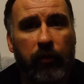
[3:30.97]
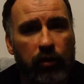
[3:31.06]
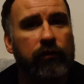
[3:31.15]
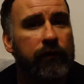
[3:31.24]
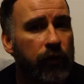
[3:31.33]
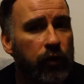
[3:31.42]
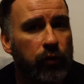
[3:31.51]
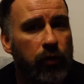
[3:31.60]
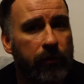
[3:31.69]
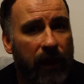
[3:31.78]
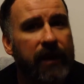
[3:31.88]
I'm going to refer
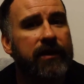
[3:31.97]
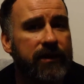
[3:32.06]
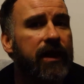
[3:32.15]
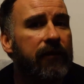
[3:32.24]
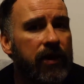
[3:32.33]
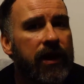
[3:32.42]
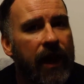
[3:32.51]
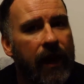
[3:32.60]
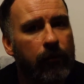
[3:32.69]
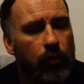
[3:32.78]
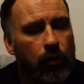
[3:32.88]
to him by his given
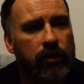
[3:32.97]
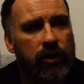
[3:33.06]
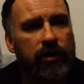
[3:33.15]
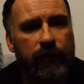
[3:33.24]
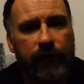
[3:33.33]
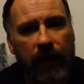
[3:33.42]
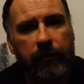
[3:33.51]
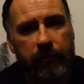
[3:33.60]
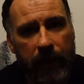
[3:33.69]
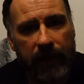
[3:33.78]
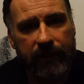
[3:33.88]
name, which is
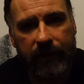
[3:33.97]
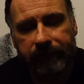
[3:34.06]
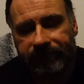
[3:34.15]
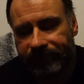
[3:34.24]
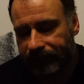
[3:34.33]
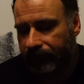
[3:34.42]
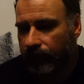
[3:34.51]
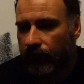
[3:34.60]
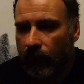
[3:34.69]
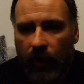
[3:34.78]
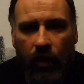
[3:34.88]
Philip Mason,
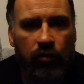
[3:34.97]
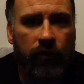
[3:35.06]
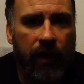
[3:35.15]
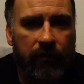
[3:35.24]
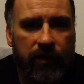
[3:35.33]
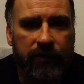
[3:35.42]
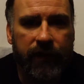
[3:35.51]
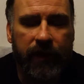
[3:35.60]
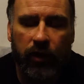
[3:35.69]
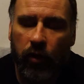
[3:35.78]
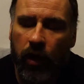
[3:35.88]
throughout this
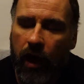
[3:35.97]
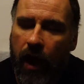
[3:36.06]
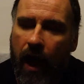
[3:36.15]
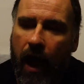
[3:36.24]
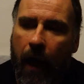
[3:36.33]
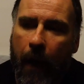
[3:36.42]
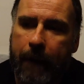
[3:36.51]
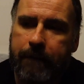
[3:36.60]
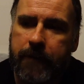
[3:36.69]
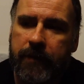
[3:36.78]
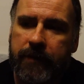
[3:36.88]
video.
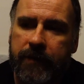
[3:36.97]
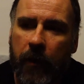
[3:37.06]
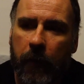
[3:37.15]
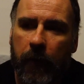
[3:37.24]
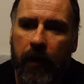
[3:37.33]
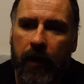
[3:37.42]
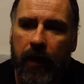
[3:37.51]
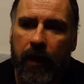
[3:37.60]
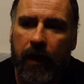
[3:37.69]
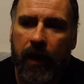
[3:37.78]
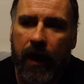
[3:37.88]
So
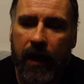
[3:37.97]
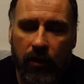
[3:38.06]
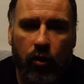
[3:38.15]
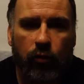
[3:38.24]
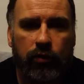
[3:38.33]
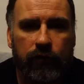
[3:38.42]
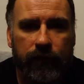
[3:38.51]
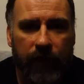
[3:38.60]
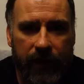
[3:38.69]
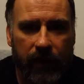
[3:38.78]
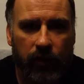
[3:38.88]
in those
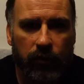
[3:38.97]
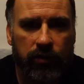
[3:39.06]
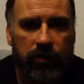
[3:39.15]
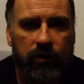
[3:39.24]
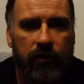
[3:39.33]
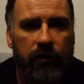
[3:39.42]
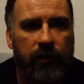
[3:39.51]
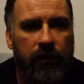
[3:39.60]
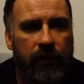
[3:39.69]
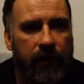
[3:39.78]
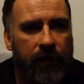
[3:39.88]
videos
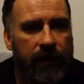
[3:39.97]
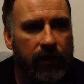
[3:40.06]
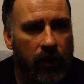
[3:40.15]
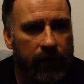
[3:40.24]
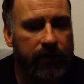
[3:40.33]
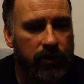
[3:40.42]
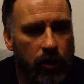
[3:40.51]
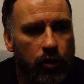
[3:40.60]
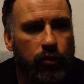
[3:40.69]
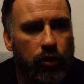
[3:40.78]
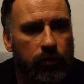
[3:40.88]
at his
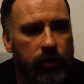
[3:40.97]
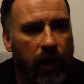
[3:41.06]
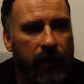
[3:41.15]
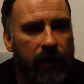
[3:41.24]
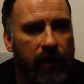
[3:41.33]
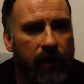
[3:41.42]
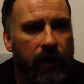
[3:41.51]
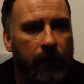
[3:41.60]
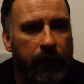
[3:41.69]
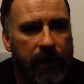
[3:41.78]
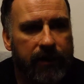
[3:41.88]
YouTube channel,
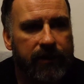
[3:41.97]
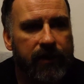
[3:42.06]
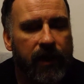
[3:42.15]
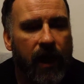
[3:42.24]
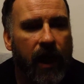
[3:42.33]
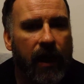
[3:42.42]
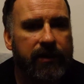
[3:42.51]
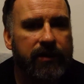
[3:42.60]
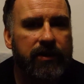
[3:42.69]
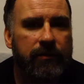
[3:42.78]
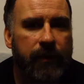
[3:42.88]
Mason
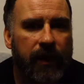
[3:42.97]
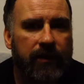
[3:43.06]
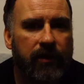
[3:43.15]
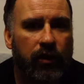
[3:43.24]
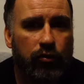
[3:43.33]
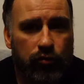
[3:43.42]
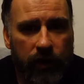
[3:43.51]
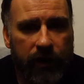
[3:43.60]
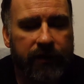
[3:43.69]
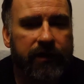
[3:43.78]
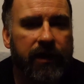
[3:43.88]
has spent a
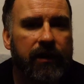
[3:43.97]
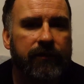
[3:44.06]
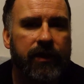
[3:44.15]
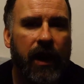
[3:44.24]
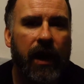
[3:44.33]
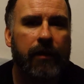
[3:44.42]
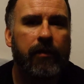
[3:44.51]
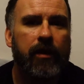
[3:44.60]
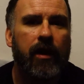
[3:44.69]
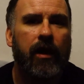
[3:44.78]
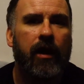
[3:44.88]
great deal of
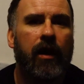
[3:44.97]
time